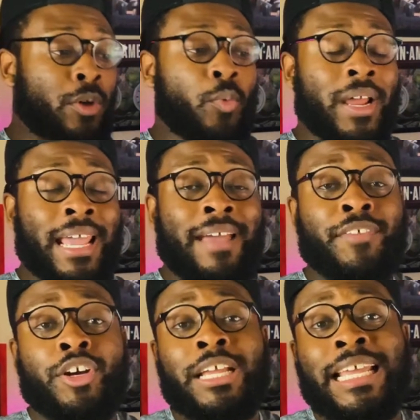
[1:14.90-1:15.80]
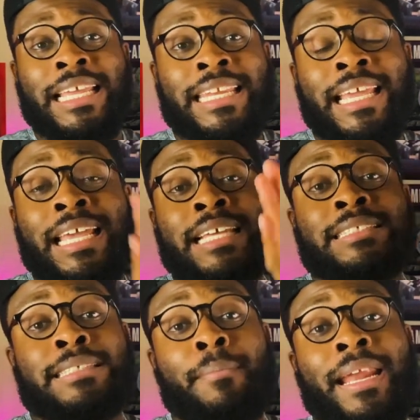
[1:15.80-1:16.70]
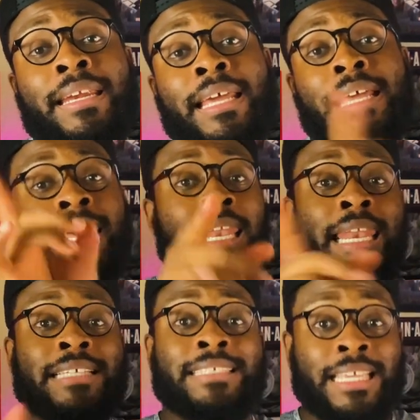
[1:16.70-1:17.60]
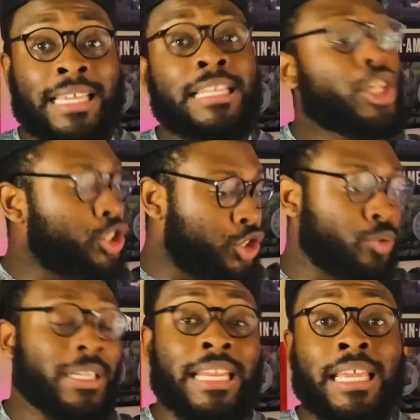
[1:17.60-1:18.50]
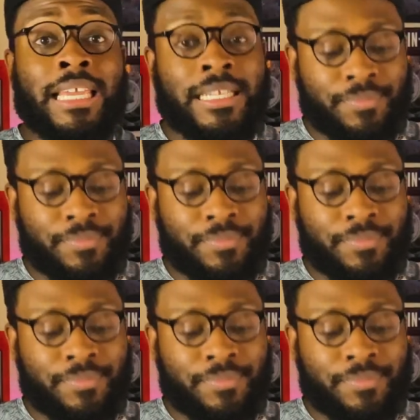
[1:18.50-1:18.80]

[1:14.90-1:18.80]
Whatever, It Dead, Somebody Dead. Let's get to the dead.